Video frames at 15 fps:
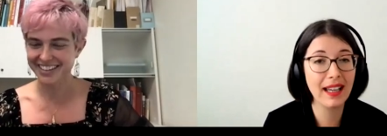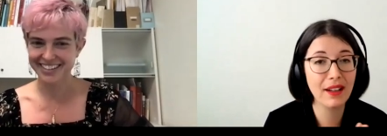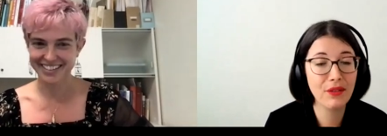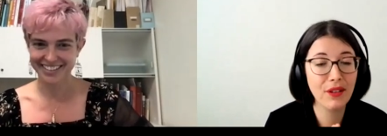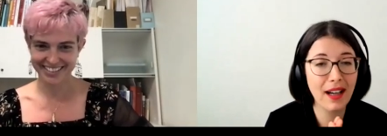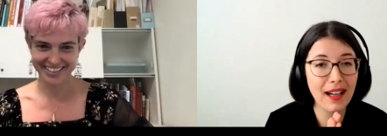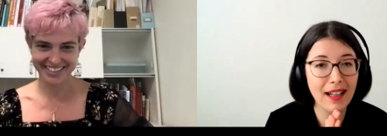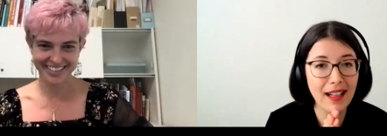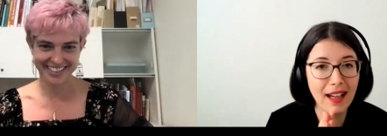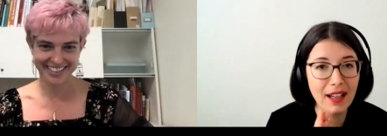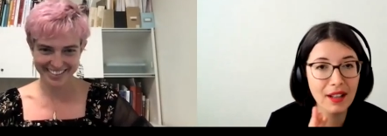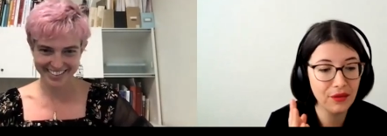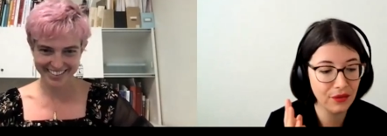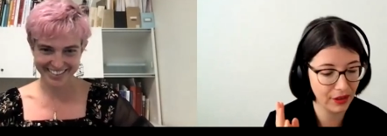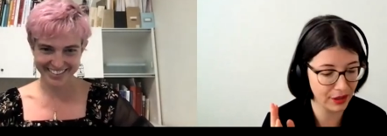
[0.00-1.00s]
Speaker 1: have uh,
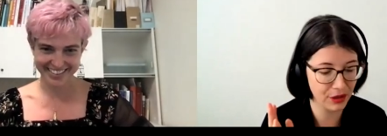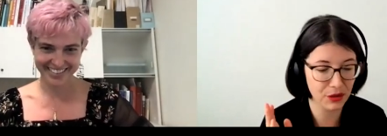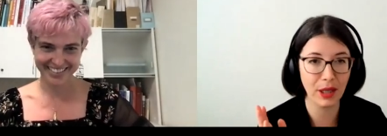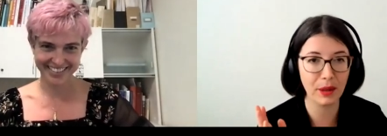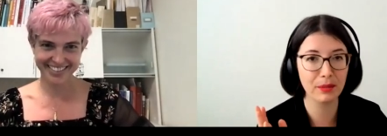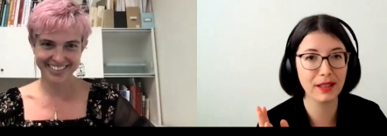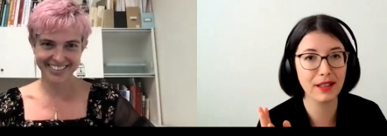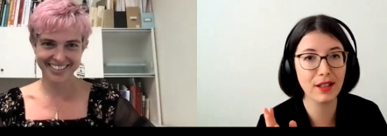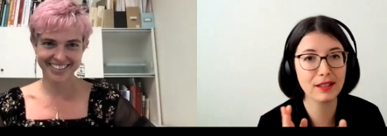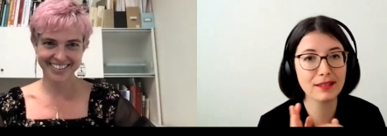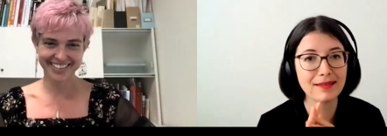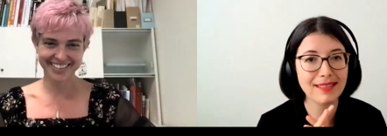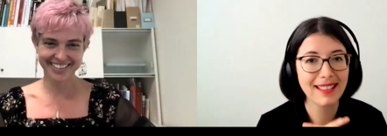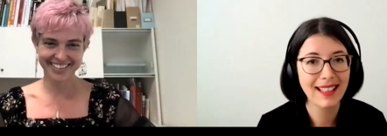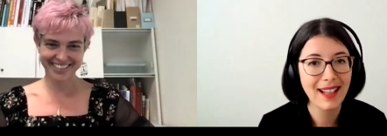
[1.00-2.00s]
i've interrupted you
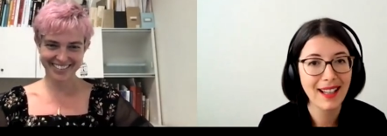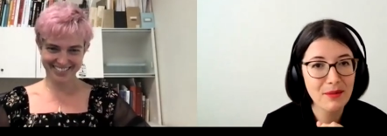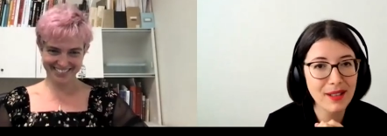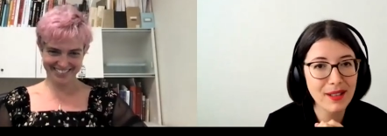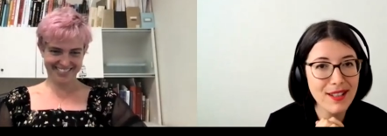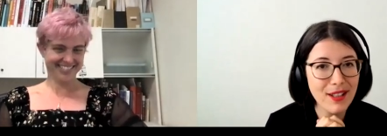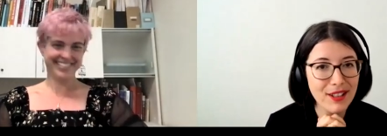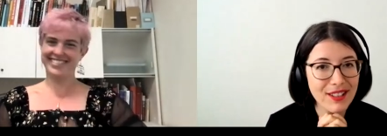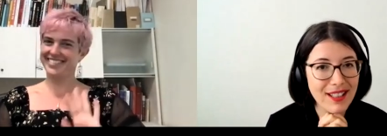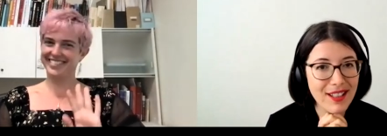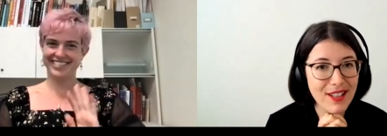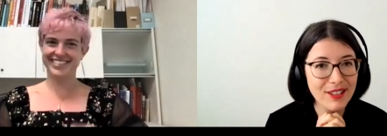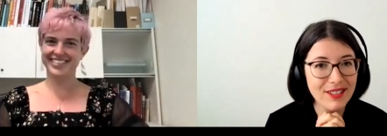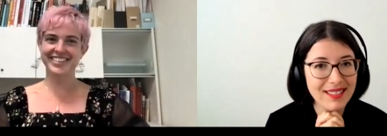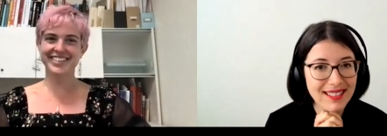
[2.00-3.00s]
please
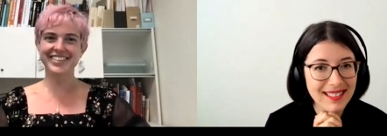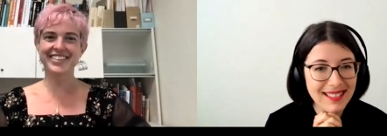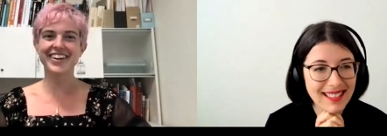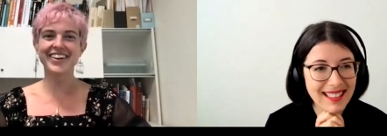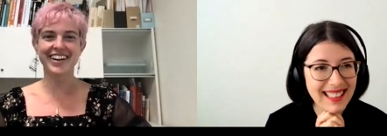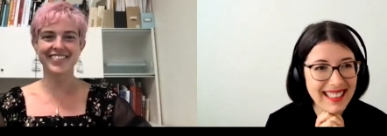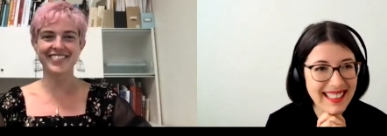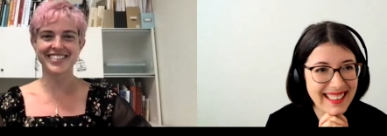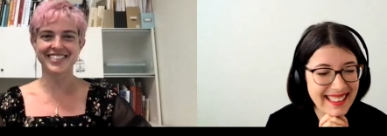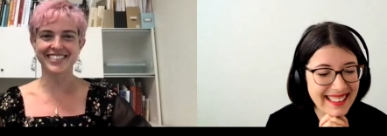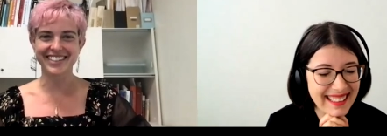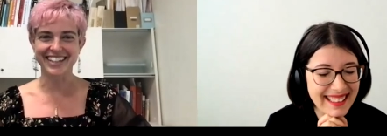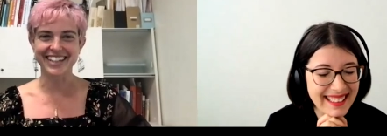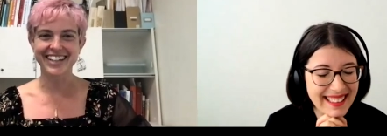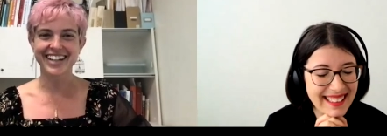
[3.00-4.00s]
continue.
Speaker 2: No, oh,
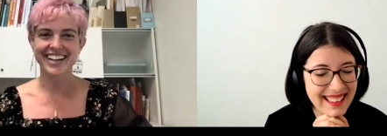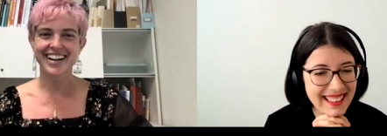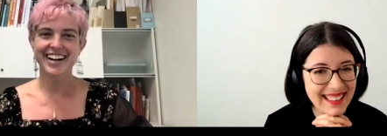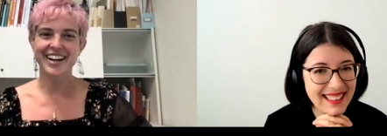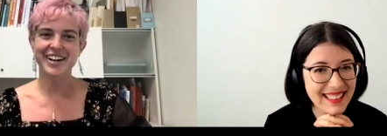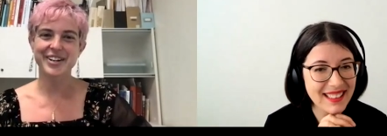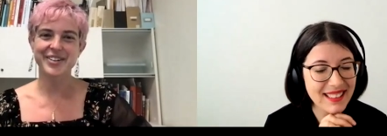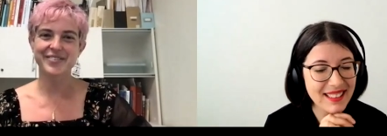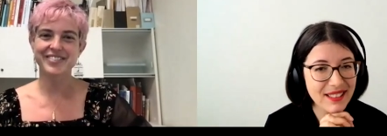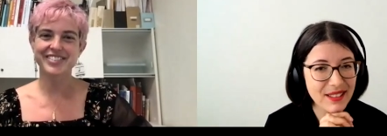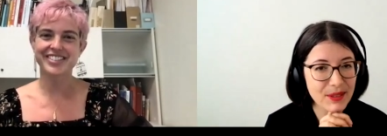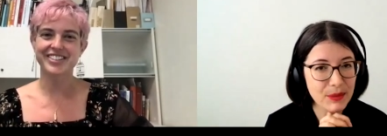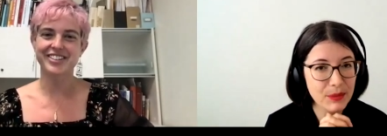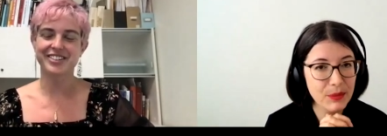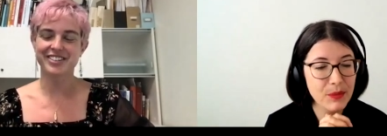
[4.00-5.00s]
absolutely. Um, to
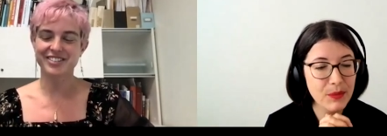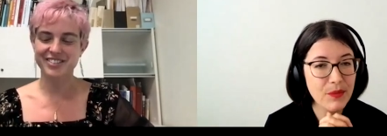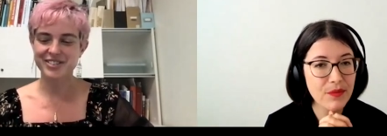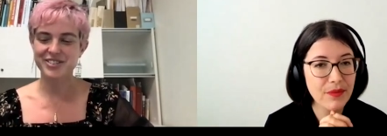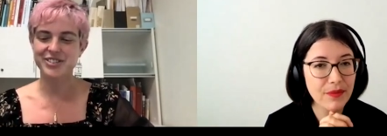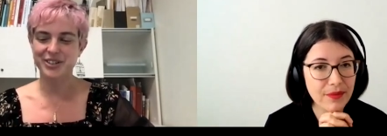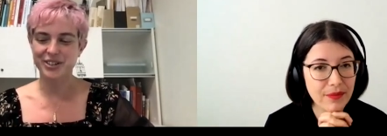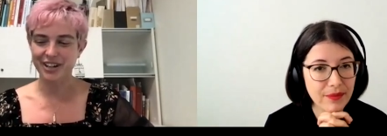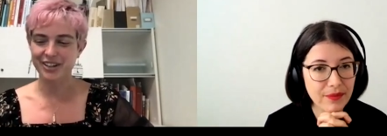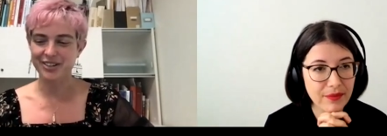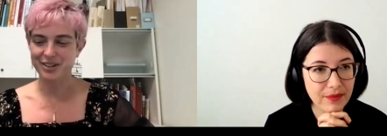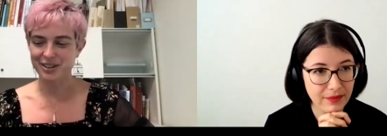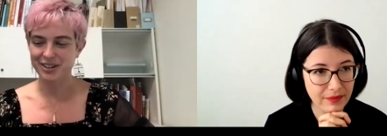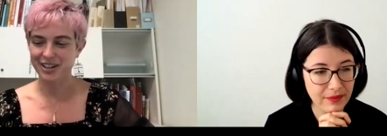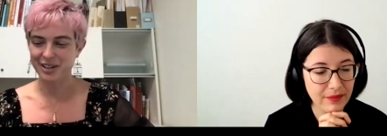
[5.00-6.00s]
your to your other
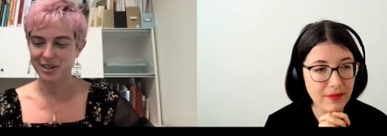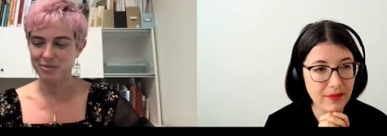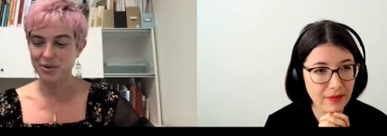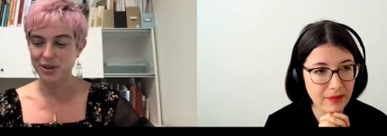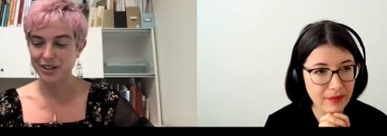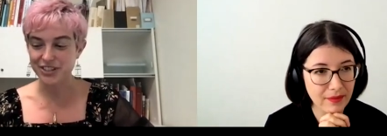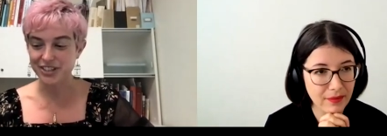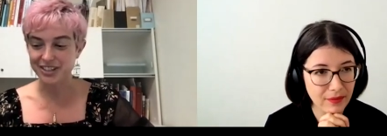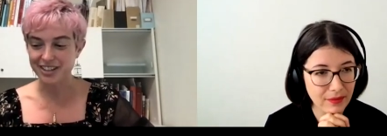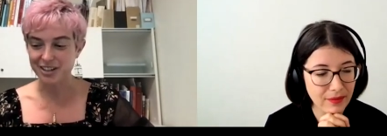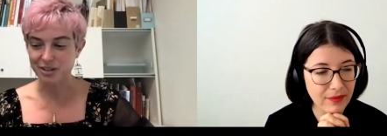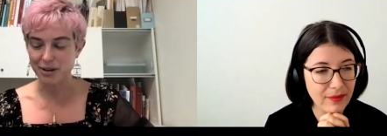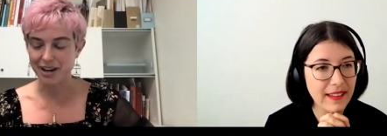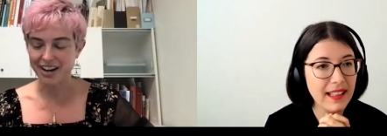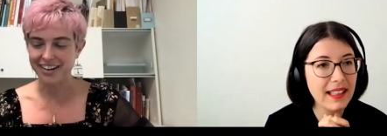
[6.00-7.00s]
um, question
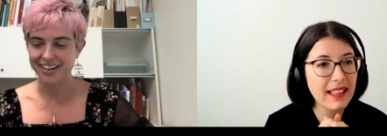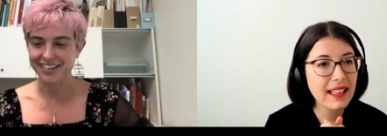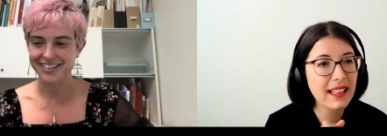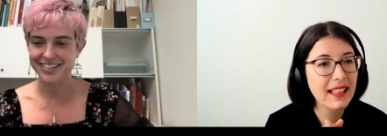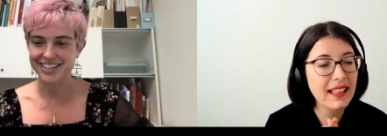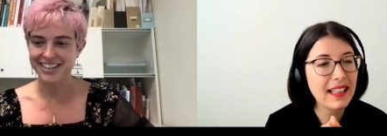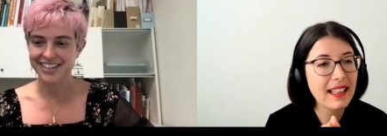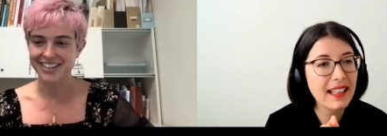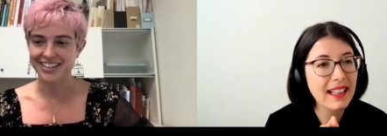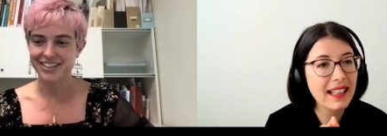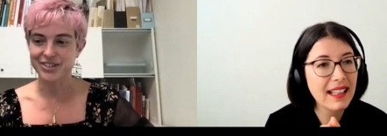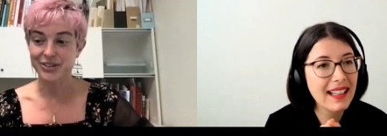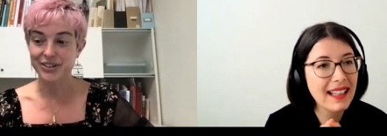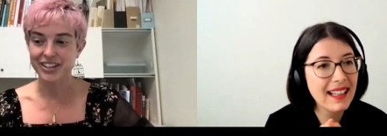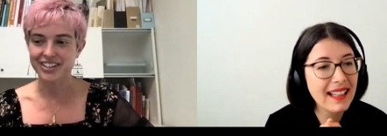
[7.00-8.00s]
about uh,
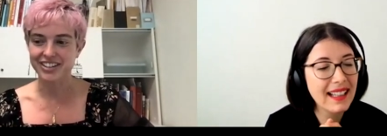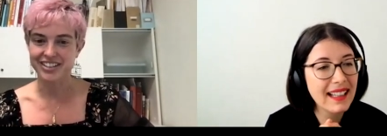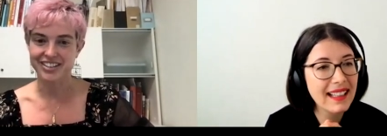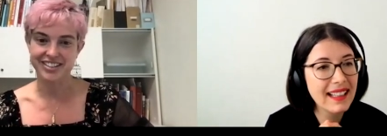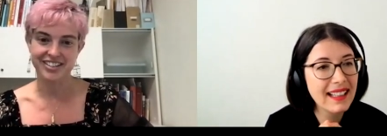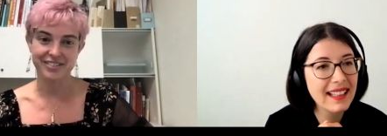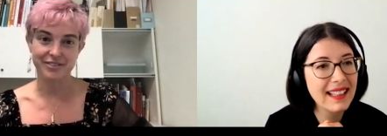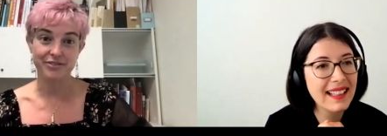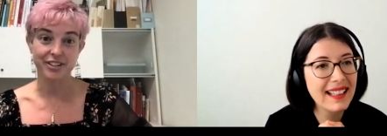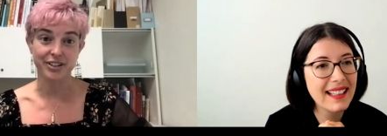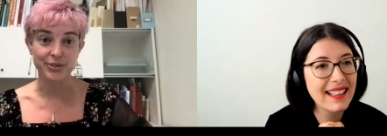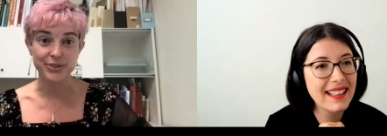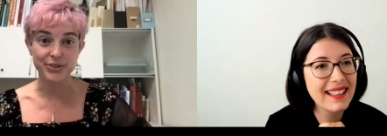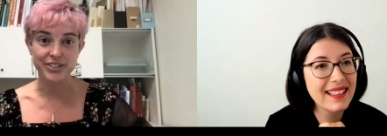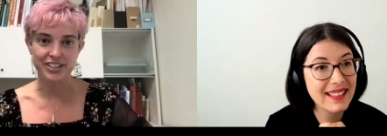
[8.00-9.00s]
Toyen as
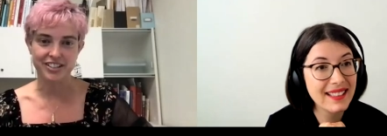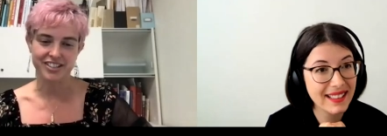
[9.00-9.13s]
flaneuse, as